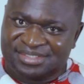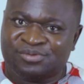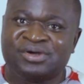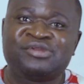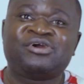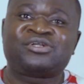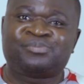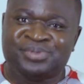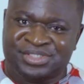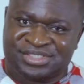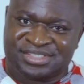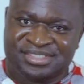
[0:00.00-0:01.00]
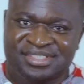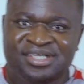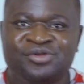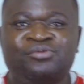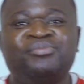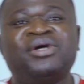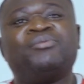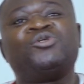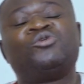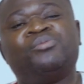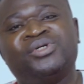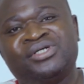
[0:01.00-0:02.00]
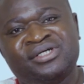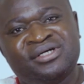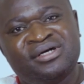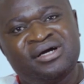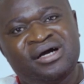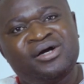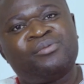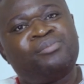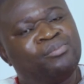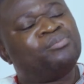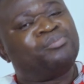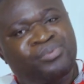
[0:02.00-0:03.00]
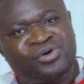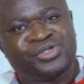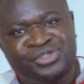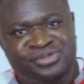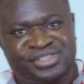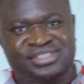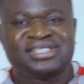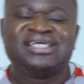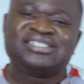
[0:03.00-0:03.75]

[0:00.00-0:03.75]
When you're at peace, you'll be able to be uh, produce.